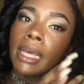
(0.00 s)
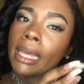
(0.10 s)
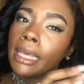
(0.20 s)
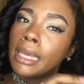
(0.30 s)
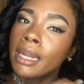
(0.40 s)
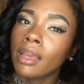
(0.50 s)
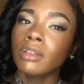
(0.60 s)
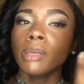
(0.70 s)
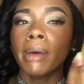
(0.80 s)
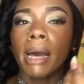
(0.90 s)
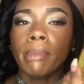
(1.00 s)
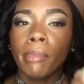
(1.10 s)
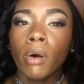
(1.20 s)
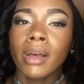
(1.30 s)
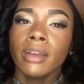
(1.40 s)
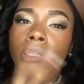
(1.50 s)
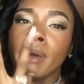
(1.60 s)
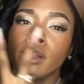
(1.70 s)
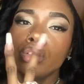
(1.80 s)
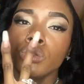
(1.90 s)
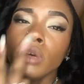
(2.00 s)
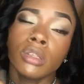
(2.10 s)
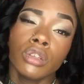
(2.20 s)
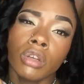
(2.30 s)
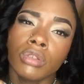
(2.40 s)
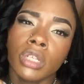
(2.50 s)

And I usually buy them in bulk. I usually buy two because they're so